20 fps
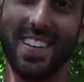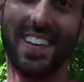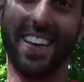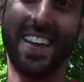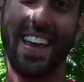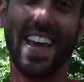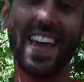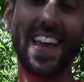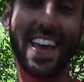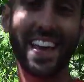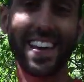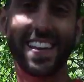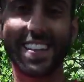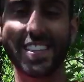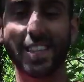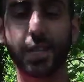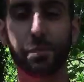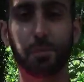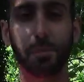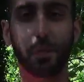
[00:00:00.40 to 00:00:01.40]
Hey, in
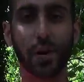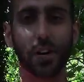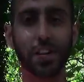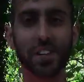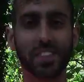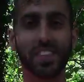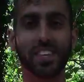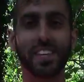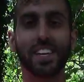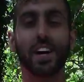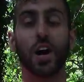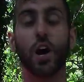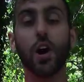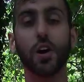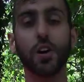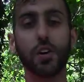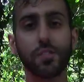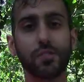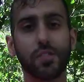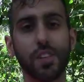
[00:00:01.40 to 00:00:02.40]
the book The
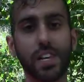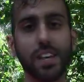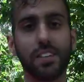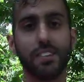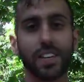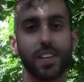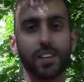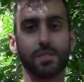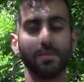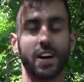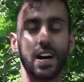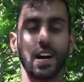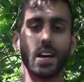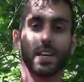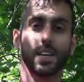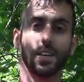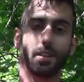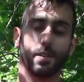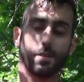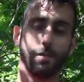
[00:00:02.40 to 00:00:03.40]
Art of Living
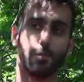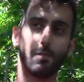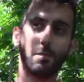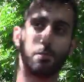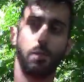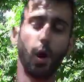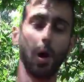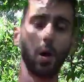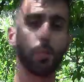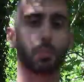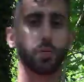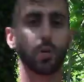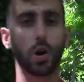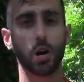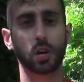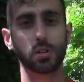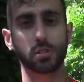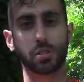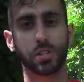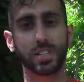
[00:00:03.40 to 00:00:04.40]
by Bob
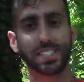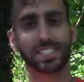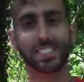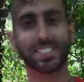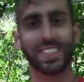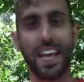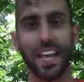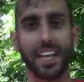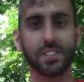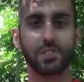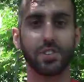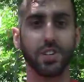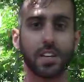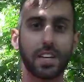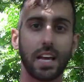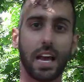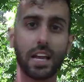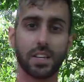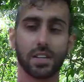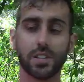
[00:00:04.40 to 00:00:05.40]
Proctor and Sandra
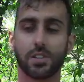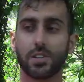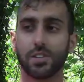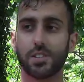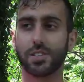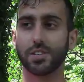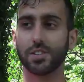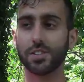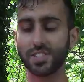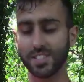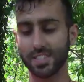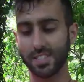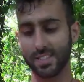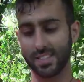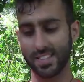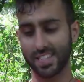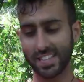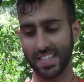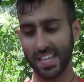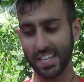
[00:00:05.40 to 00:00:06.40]
Gallagher, there's a,
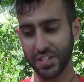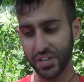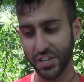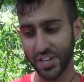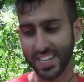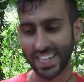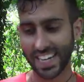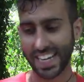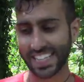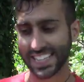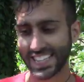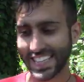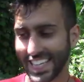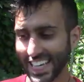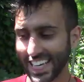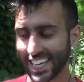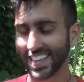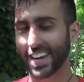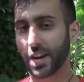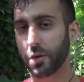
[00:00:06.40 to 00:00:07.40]
they, they an
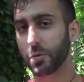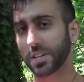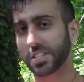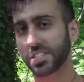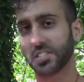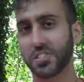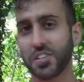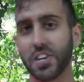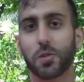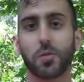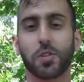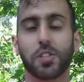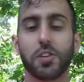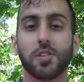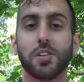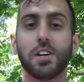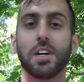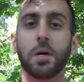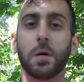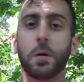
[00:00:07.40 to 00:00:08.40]
idea that I wanted to share with
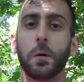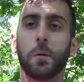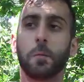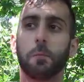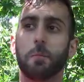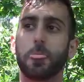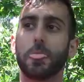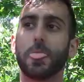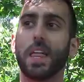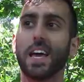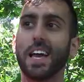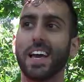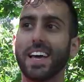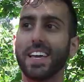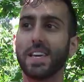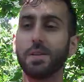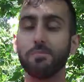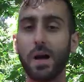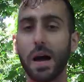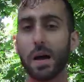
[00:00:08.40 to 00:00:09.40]
you.
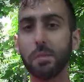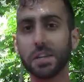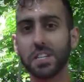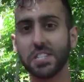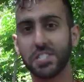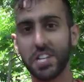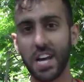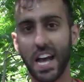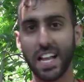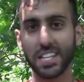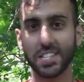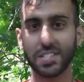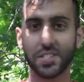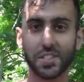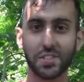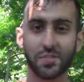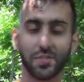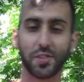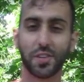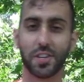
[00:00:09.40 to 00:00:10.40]
It might be
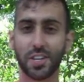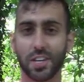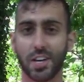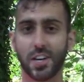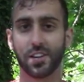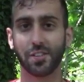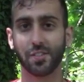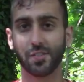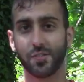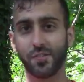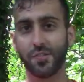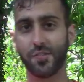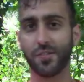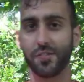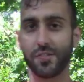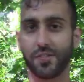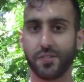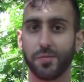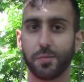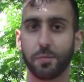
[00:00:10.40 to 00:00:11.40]
challenging for a lot of
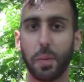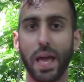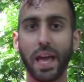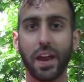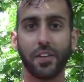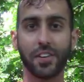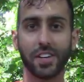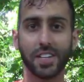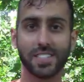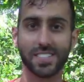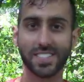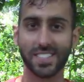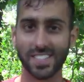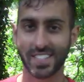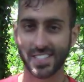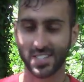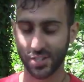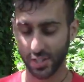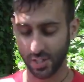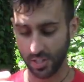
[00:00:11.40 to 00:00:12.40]
parents and
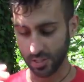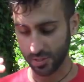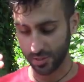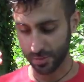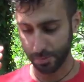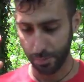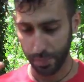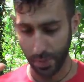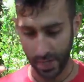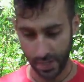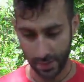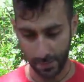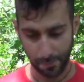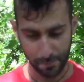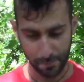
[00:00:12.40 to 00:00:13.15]
adults, but